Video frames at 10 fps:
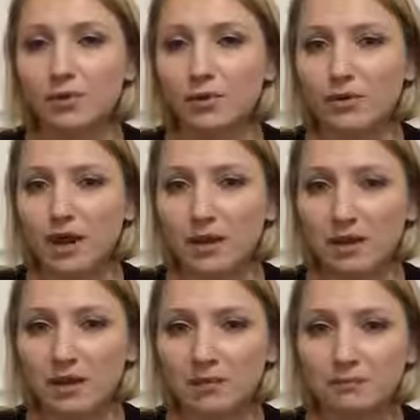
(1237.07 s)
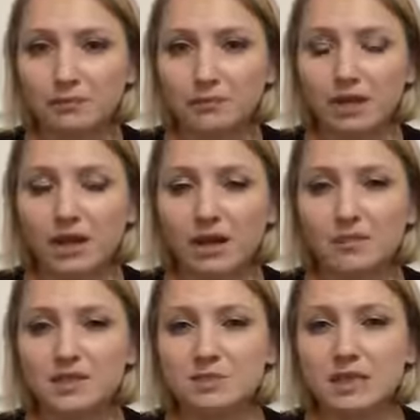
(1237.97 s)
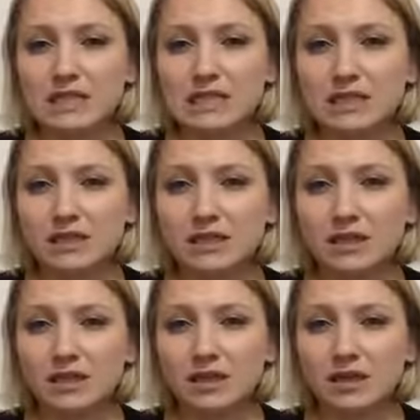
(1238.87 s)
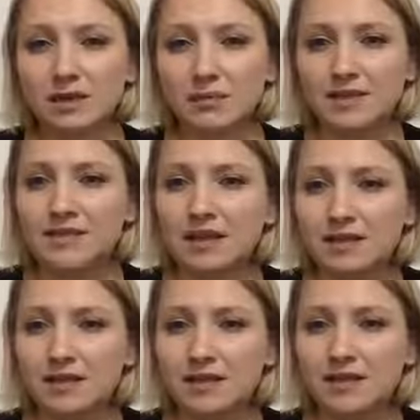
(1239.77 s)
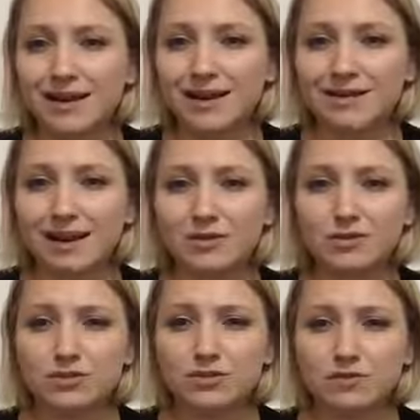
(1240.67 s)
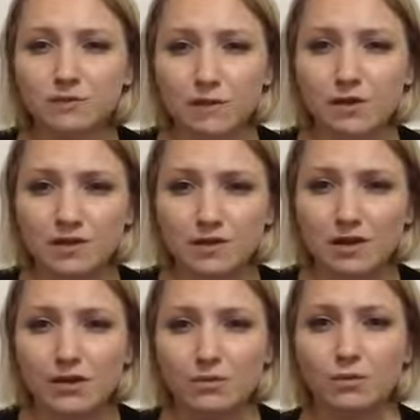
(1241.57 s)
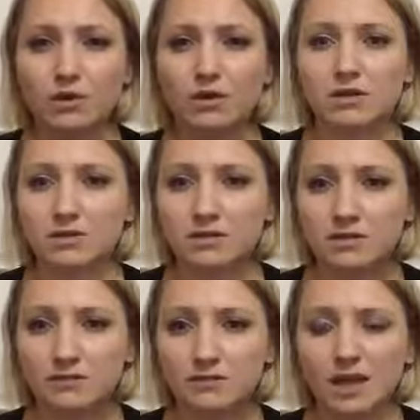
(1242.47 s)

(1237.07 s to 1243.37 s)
Programming. It's basically a technique that allows you to focus on words